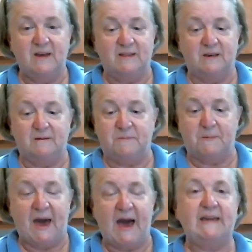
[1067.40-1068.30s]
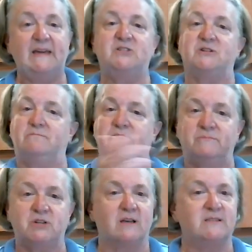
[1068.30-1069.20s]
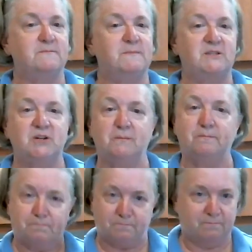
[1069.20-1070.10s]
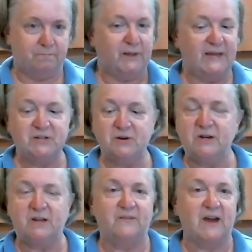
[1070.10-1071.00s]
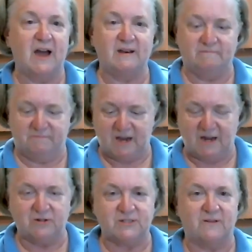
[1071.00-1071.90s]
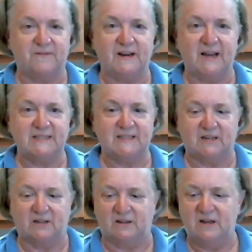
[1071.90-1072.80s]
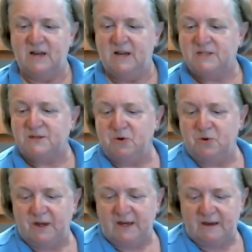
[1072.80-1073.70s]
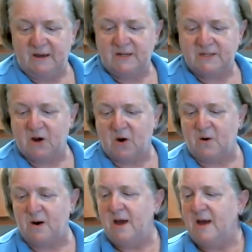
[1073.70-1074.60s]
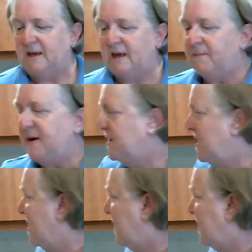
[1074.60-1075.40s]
the package, and toss them into your blender, and you've got yourself a nice little smoothie. So keeping